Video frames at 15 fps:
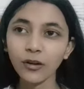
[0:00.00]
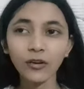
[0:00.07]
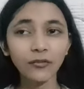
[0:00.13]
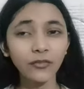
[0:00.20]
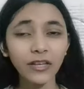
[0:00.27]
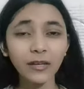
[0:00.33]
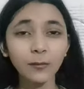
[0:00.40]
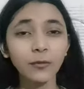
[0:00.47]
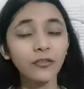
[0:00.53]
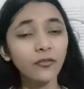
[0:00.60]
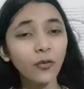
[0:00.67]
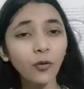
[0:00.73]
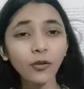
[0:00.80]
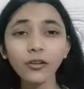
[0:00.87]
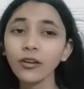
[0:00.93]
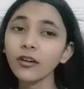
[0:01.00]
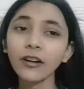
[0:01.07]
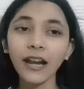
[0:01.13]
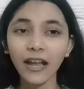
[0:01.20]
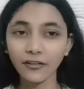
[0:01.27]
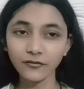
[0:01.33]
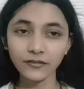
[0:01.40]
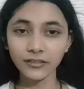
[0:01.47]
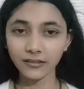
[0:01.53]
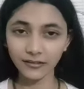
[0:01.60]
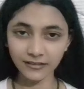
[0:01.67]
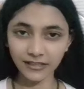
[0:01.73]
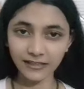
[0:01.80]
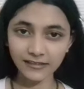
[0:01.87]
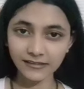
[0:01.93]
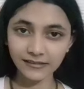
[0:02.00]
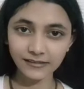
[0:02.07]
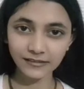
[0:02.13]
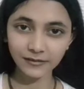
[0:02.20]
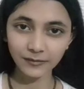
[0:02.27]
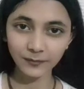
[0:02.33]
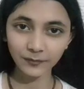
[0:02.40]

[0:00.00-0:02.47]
a week before or after the test.